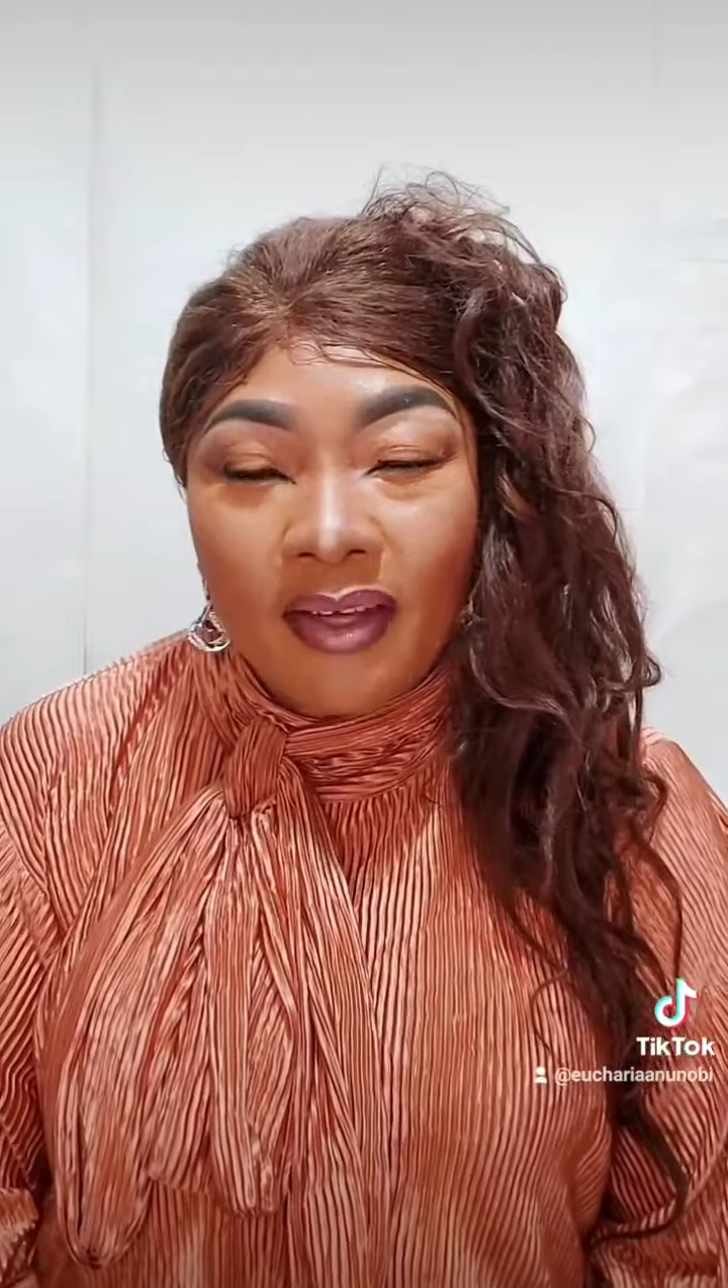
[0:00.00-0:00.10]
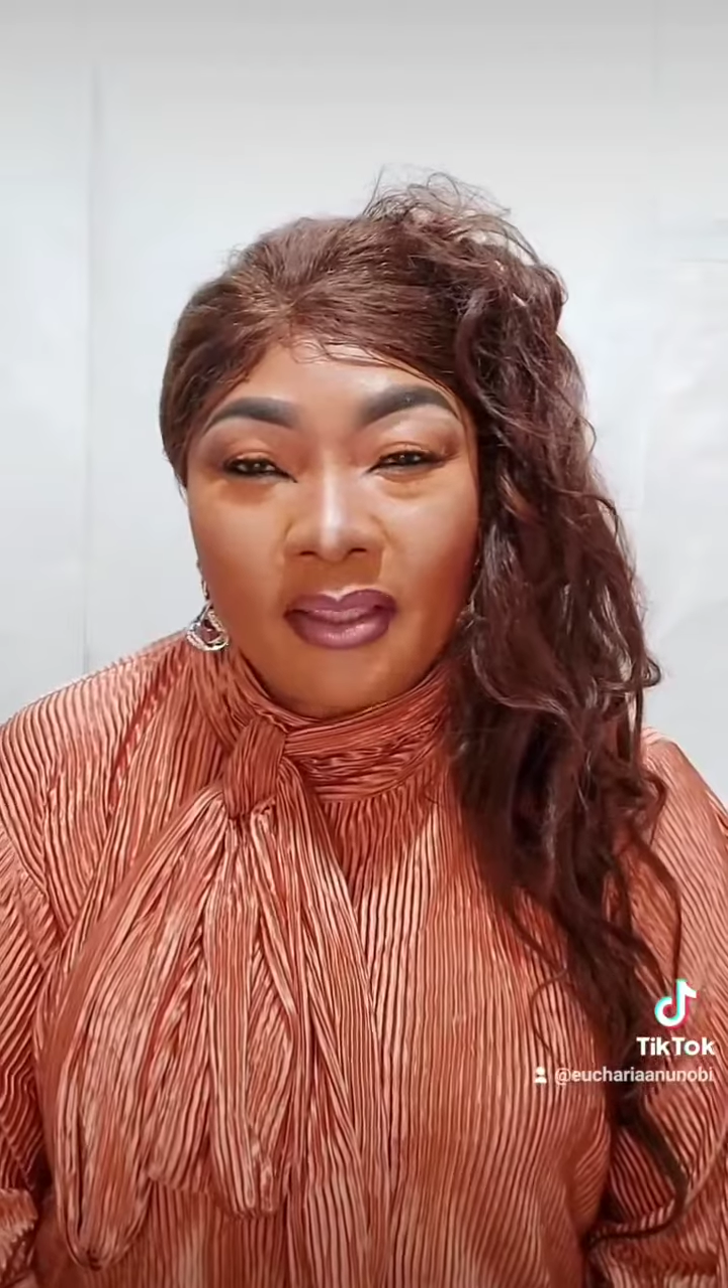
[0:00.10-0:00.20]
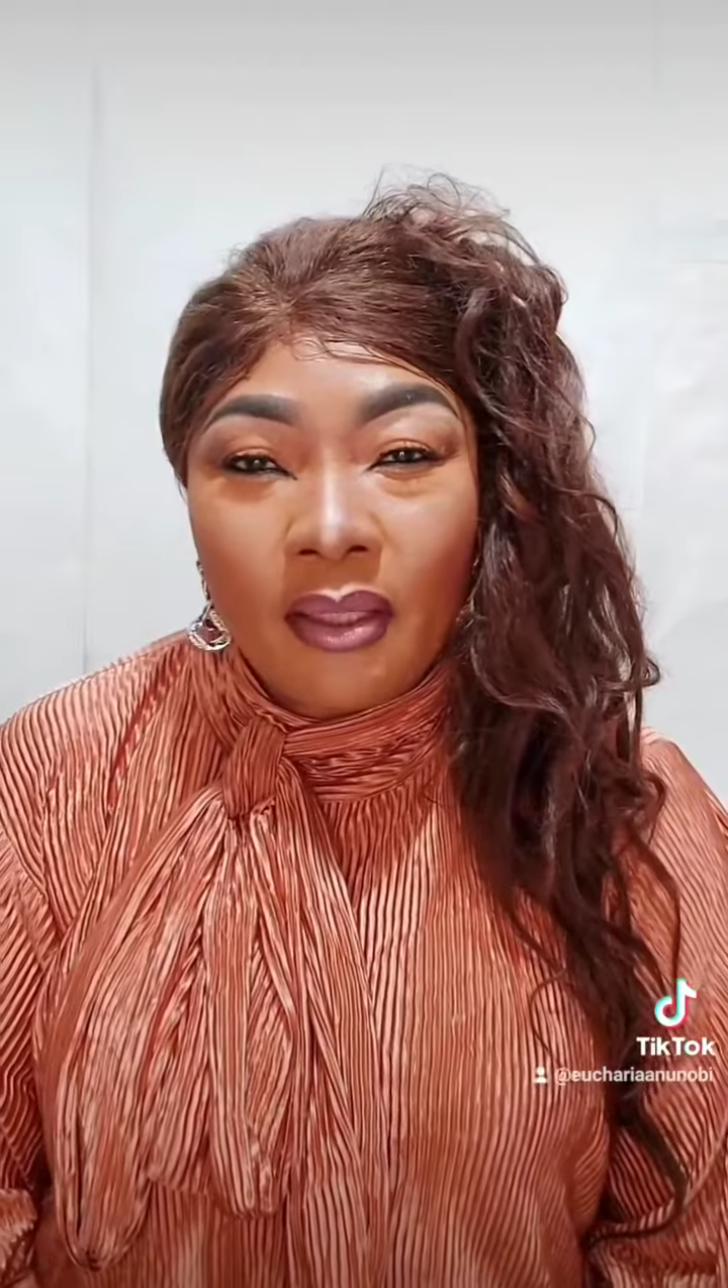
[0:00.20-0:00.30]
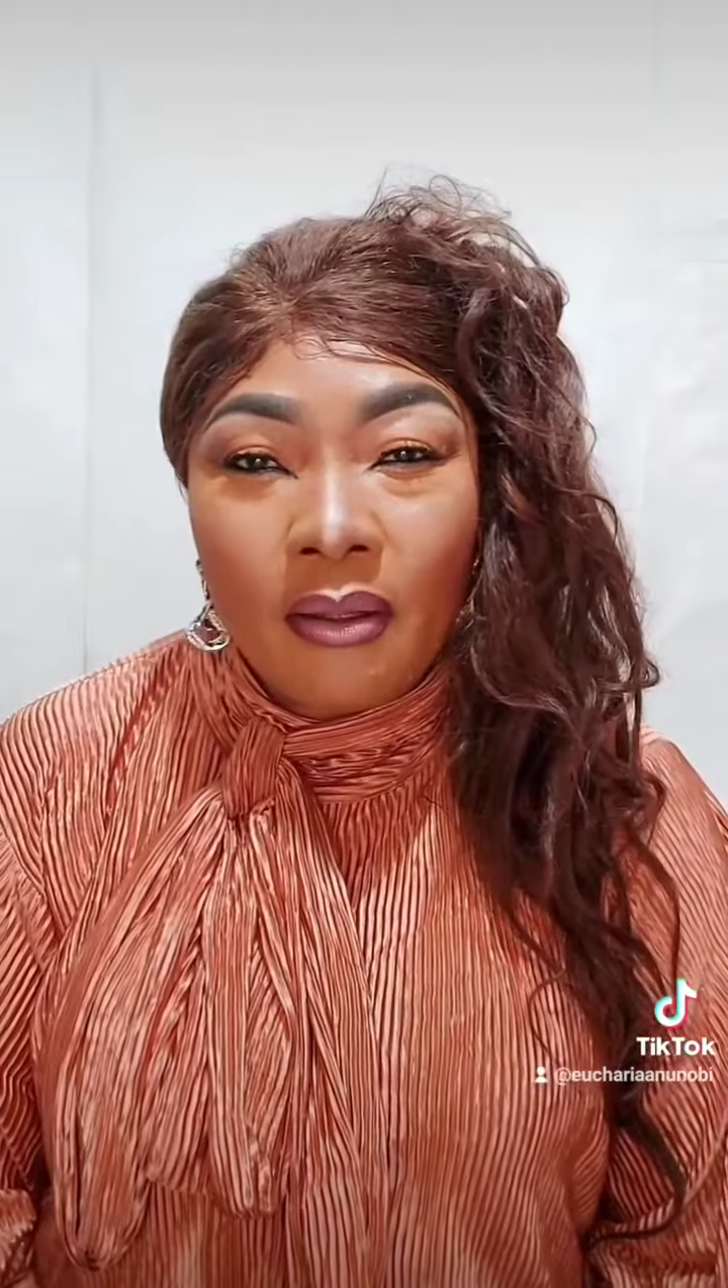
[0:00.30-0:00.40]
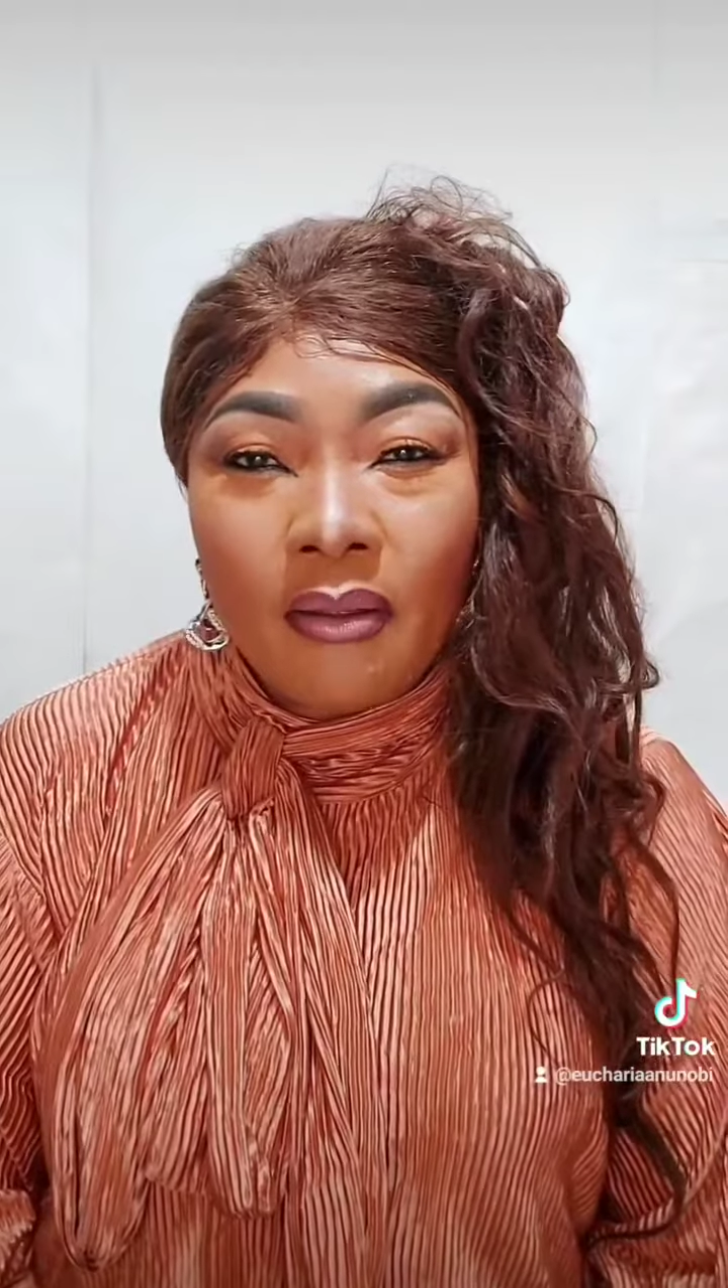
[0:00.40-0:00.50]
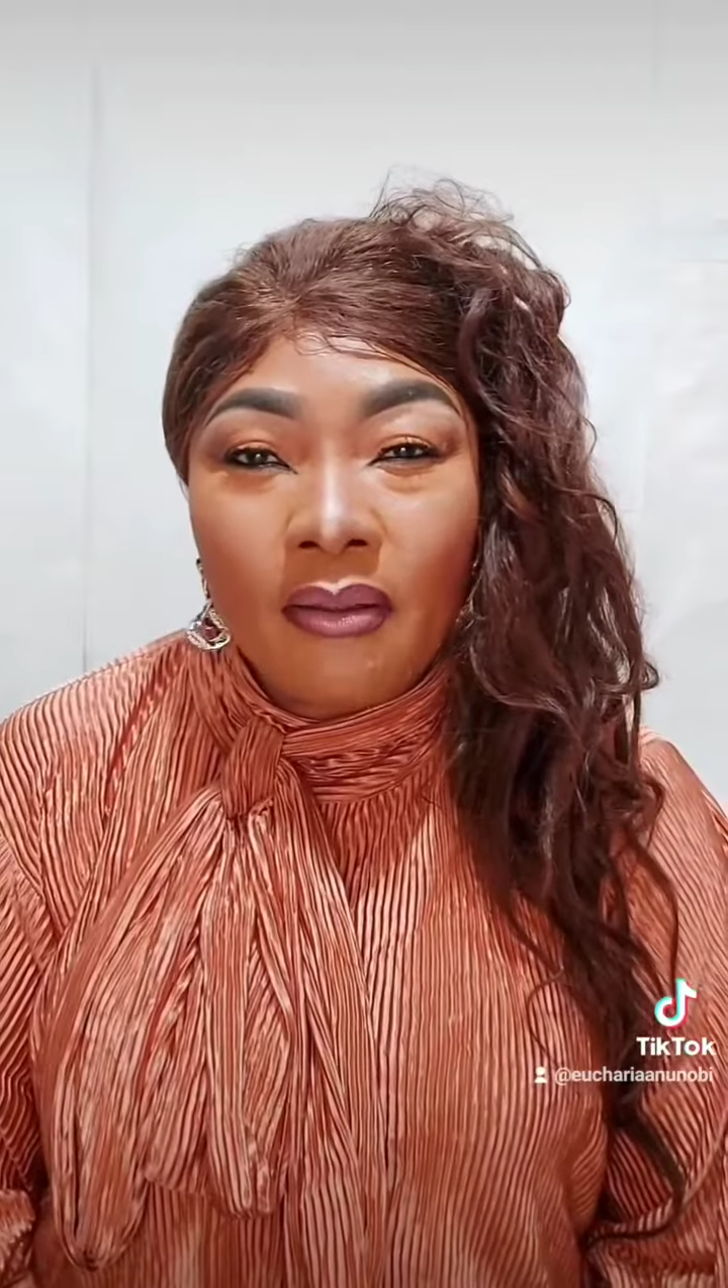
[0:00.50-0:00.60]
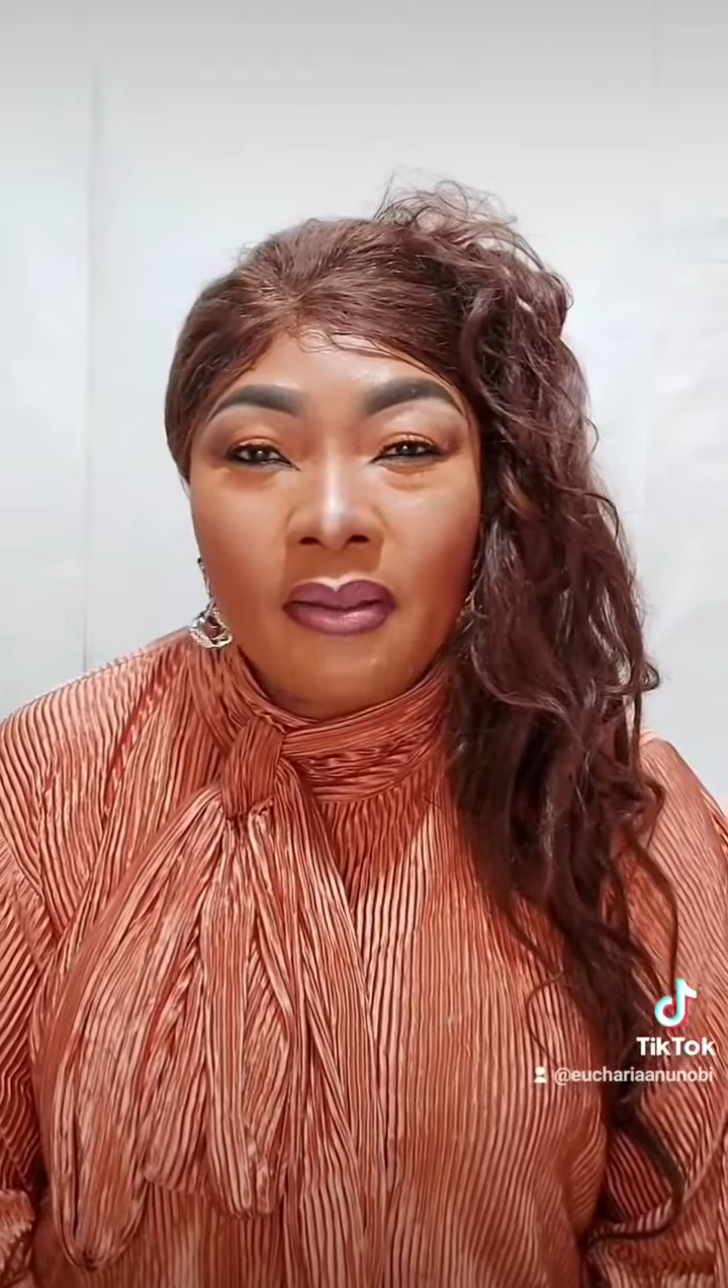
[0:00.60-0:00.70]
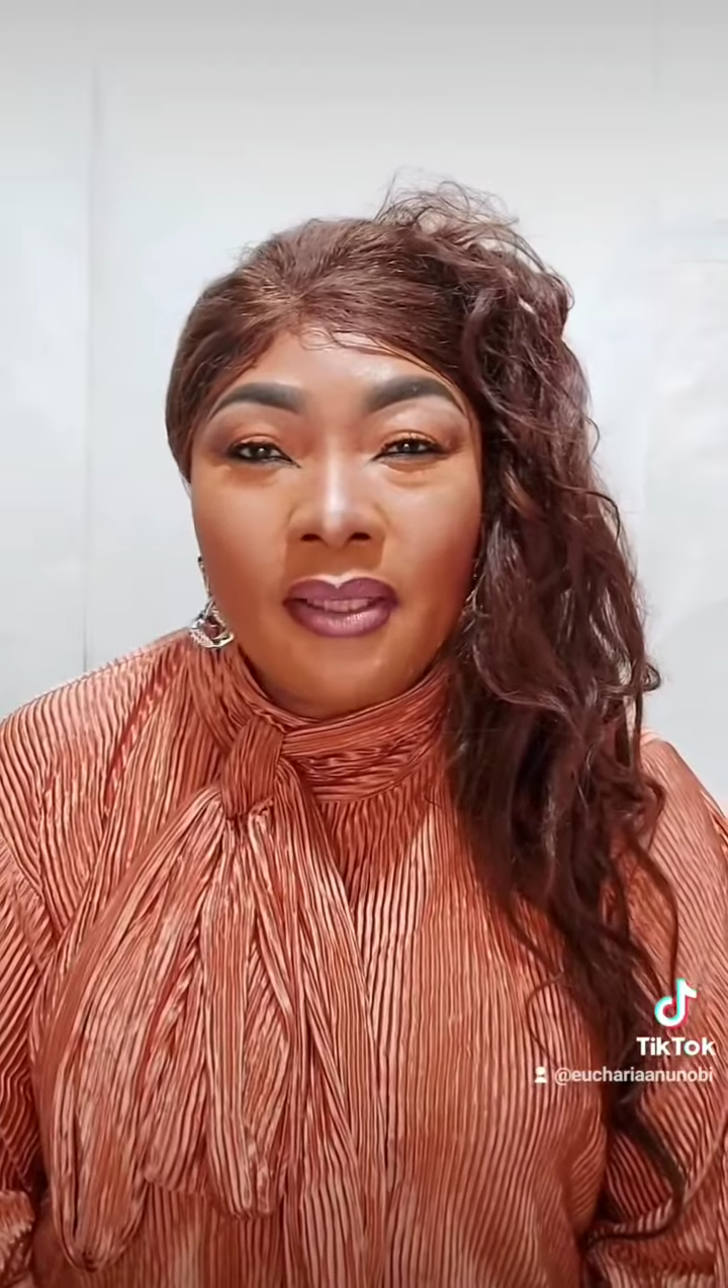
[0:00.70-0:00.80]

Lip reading: has gone